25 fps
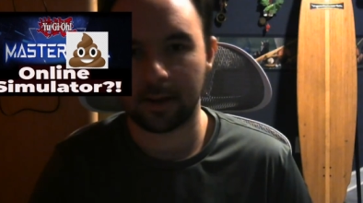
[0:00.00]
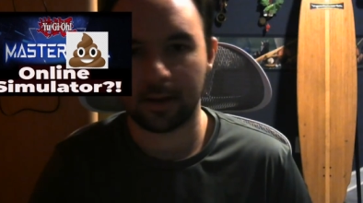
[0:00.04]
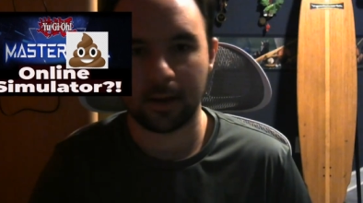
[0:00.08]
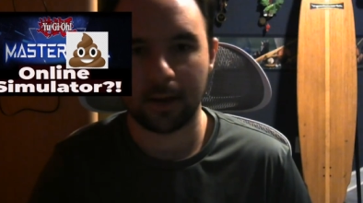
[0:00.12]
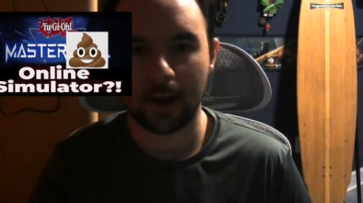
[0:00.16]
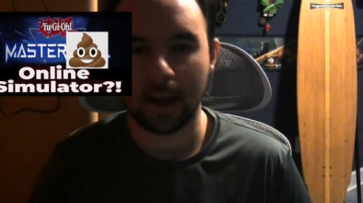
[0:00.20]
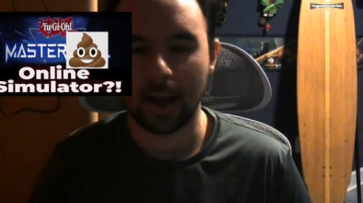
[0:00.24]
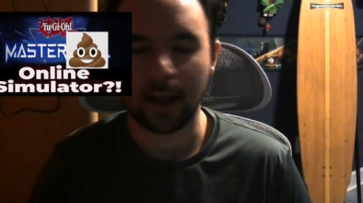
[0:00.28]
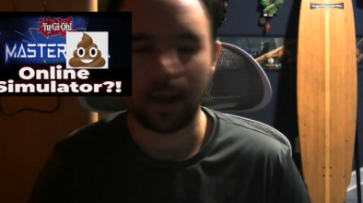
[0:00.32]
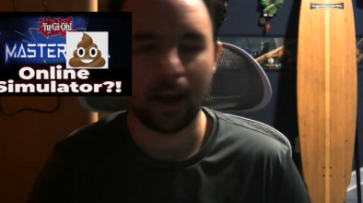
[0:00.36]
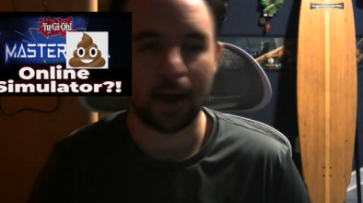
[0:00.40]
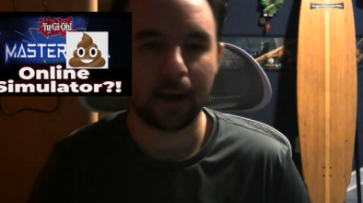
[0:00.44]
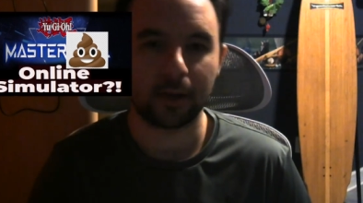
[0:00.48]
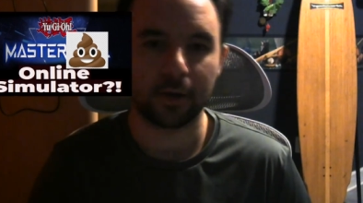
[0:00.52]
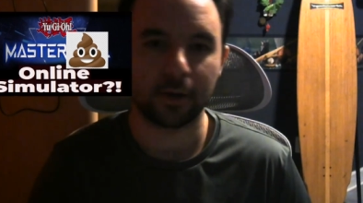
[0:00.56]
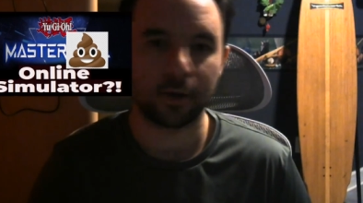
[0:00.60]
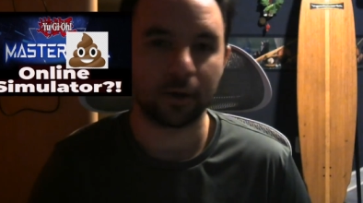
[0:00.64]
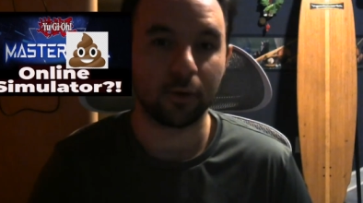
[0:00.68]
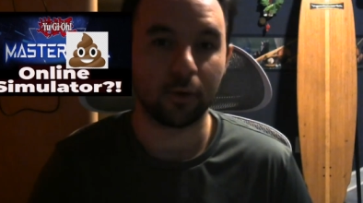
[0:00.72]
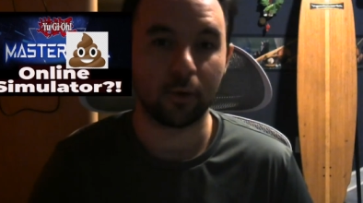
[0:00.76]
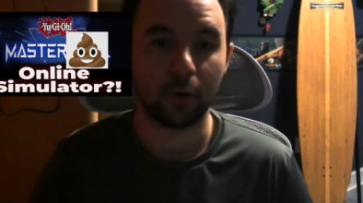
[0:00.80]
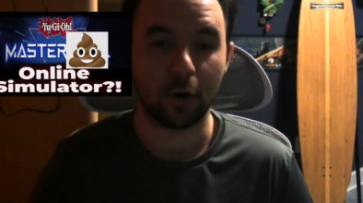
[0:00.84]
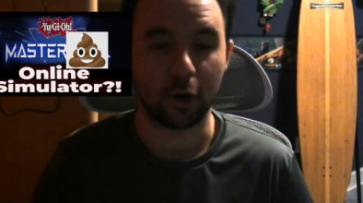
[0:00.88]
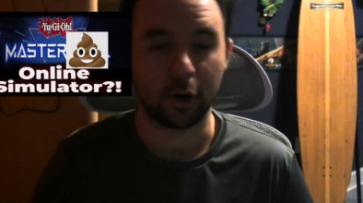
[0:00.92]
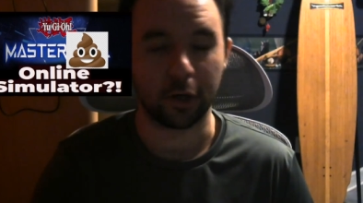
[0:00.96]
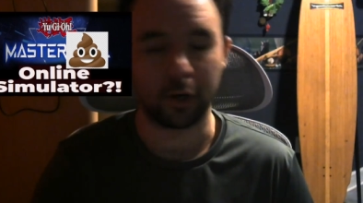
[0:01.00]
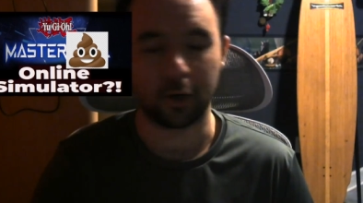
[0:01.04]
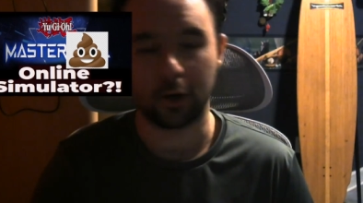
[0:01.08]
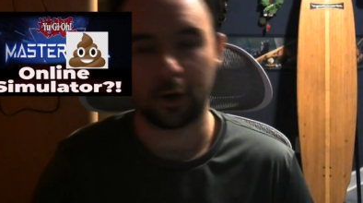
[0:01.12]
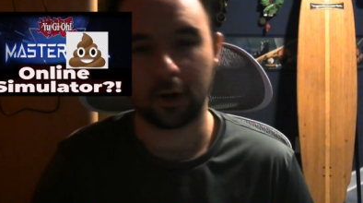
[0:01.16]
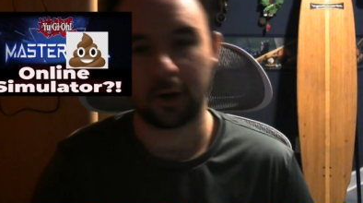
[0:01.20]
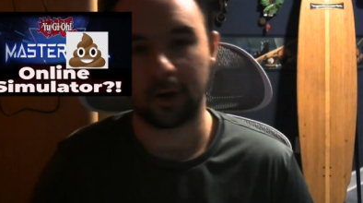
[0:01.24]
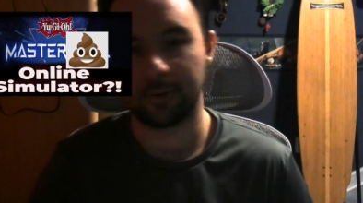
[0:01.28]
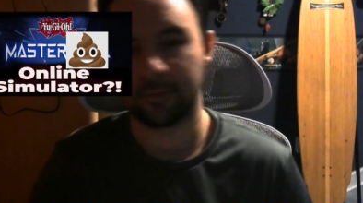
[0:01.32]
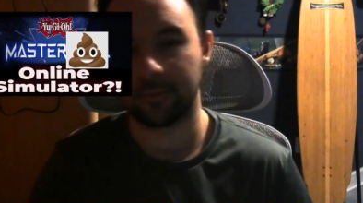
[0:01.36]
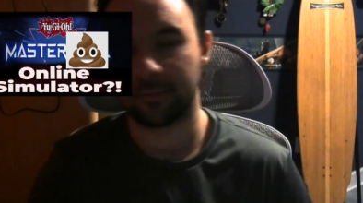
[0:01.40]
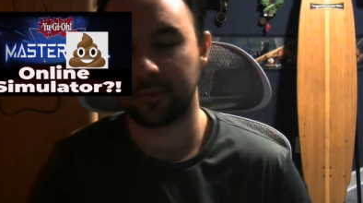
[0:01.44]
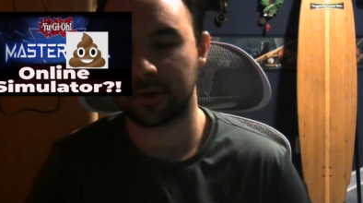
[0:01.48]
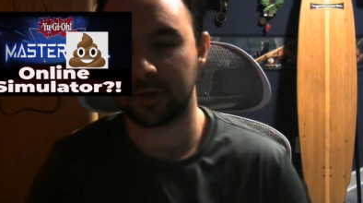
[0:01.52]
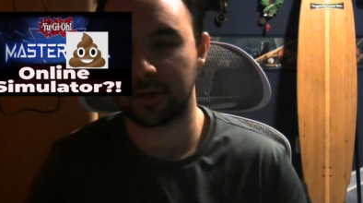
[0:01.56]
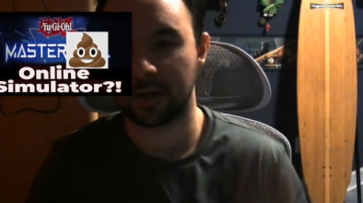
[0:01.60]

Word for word: I, I could go on and on.